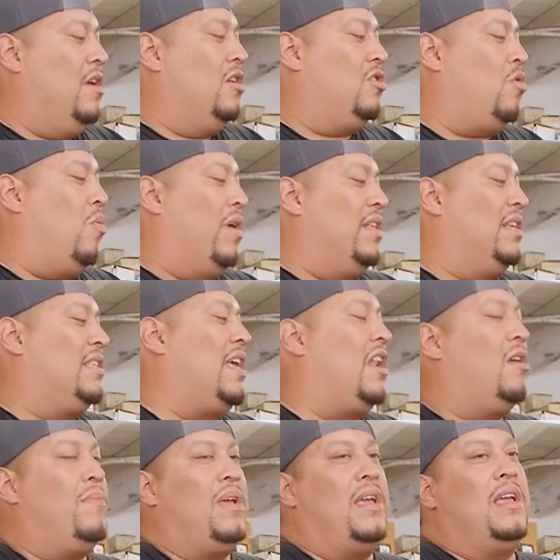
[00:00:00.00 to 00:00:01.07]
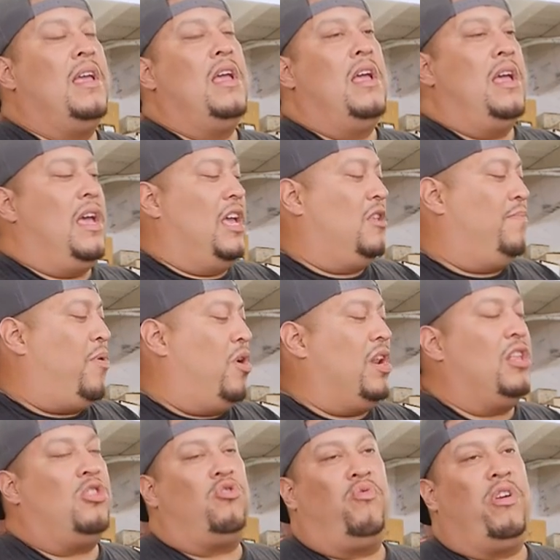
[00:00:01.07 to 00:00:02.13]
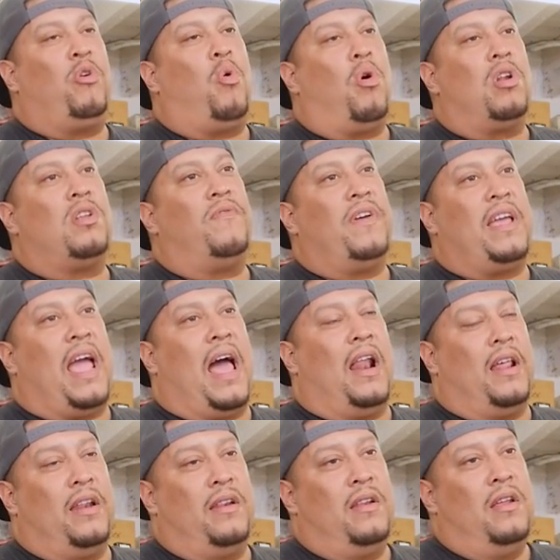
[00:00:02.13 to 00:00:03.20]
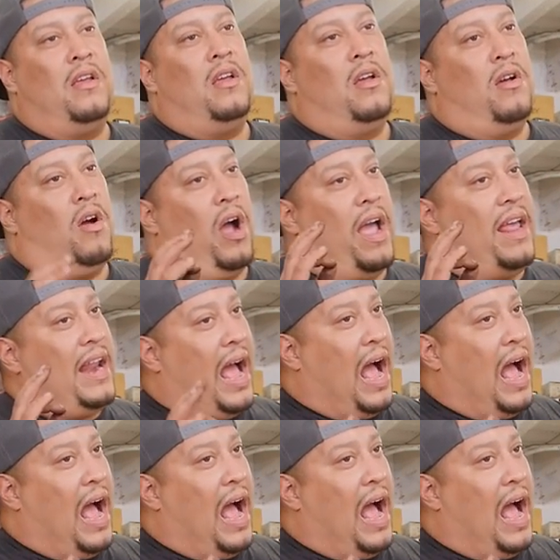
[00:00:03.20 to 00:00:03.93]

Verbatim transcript: So what it's telling me is burning three quarters of a gallon an